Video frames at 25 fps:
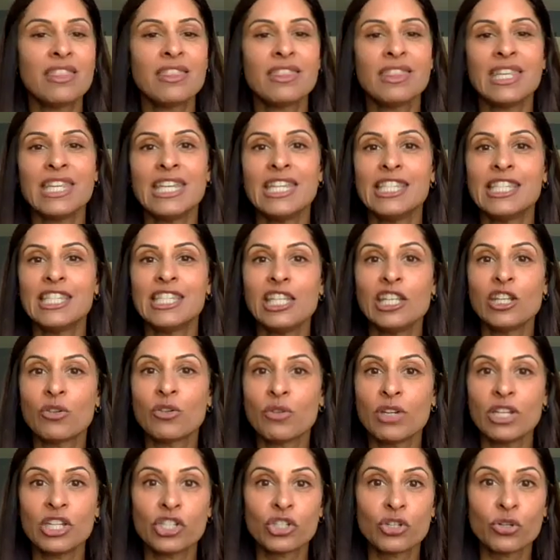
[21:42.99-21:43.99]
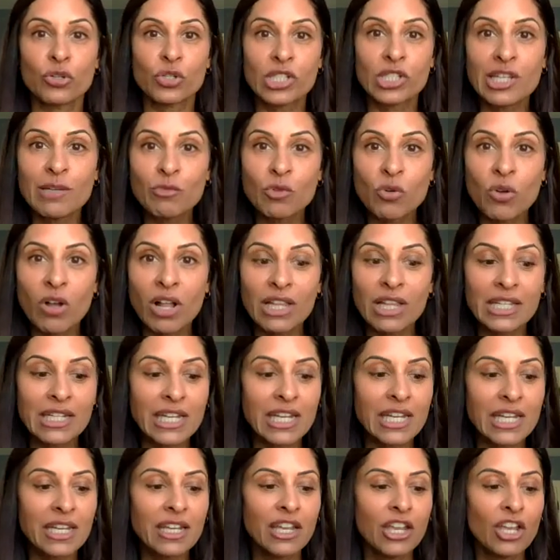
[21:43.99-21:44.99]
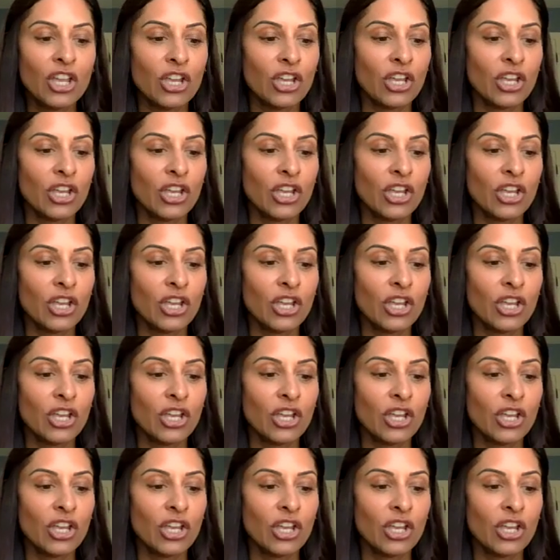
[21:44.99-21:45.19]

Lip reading: These decrease your sleep quality.